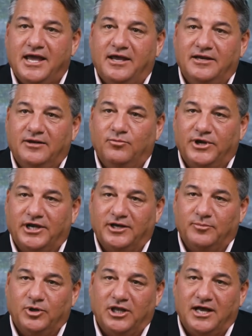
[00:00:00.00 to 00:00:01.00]
and then we could
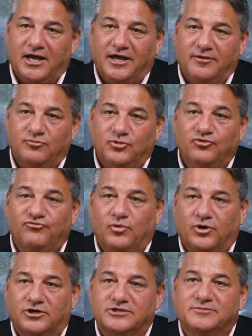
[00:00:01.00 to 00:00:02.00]
apply
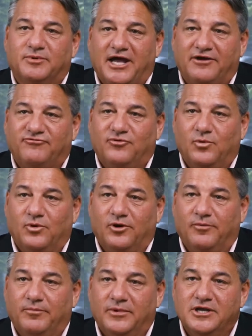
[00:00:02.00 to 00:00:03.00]
MoveWorks
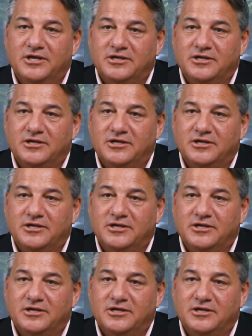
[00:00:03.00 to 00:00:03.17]
platform